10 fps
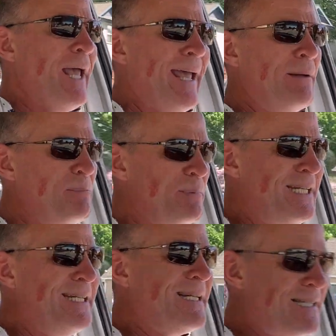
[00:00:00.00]
and
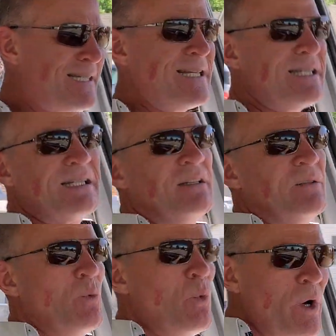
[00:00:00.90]
be consistent
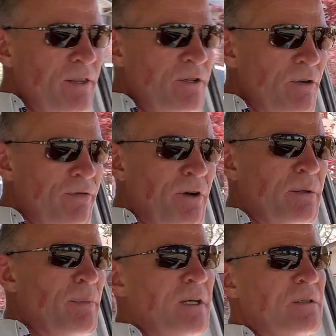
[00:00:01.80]
with your
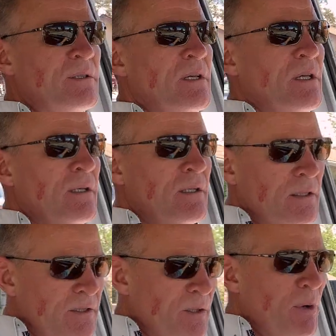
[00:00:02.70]
fundamentals
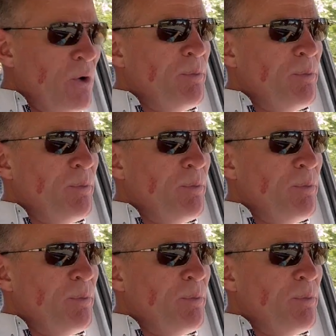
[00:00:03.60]
to both